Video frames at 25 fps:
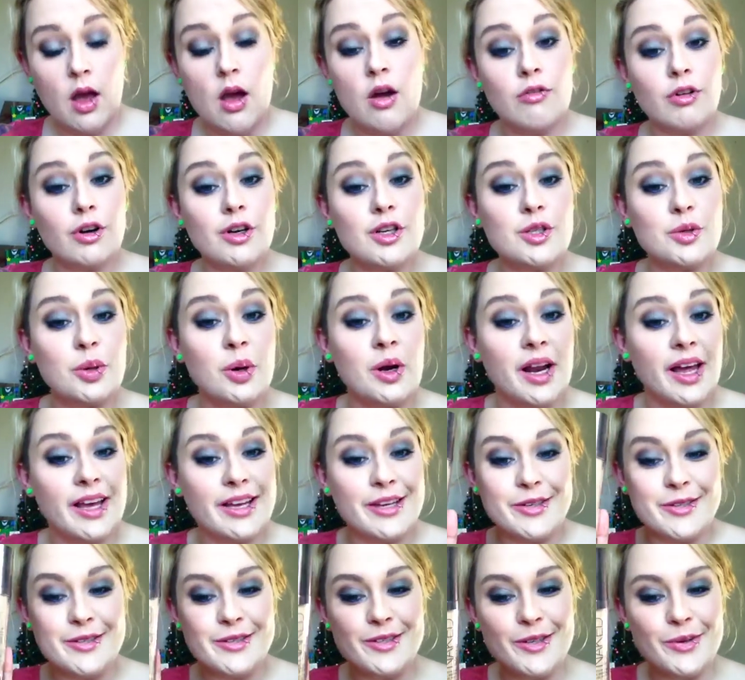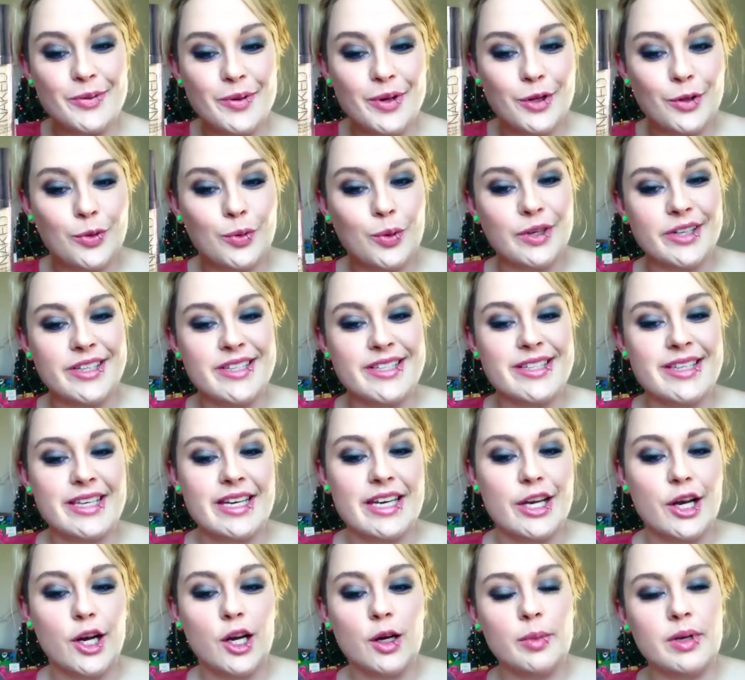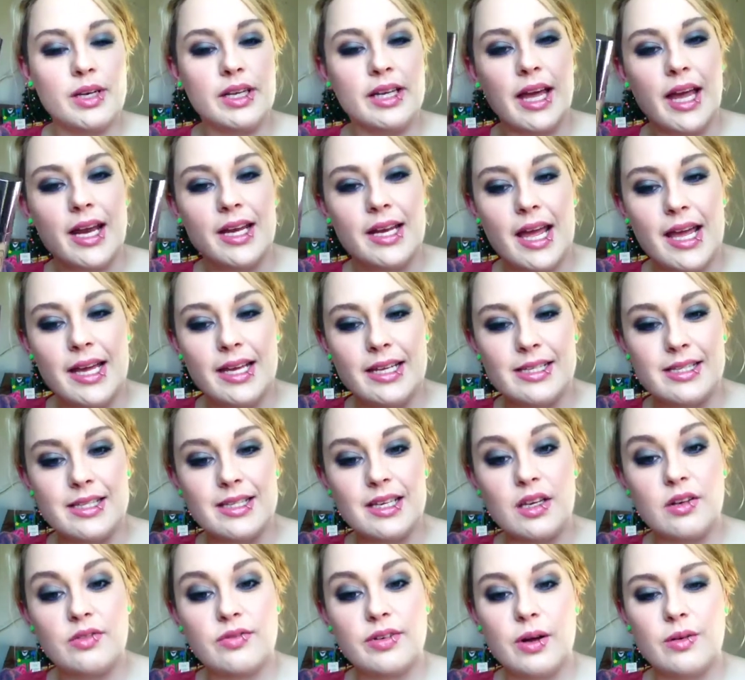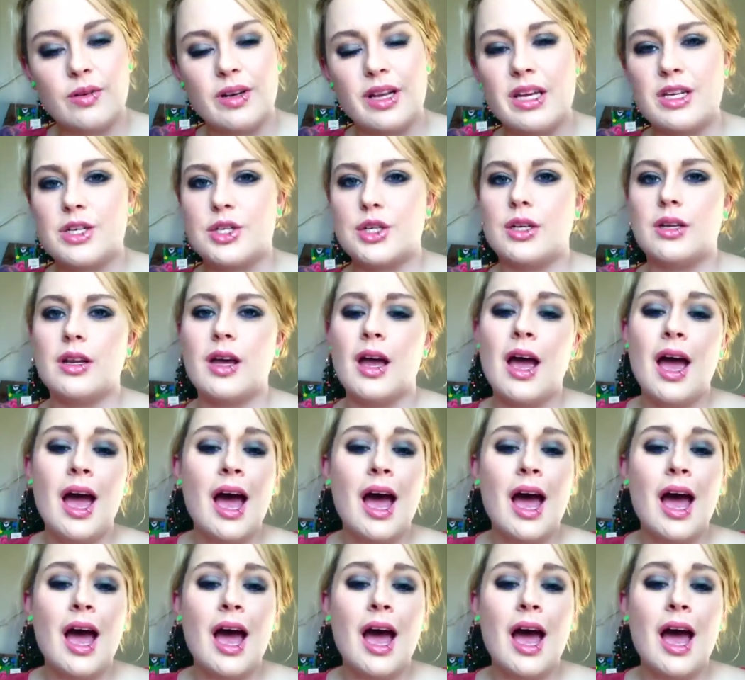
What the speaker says: First one I used it with was the Urban Decay Naked Skin Foundation.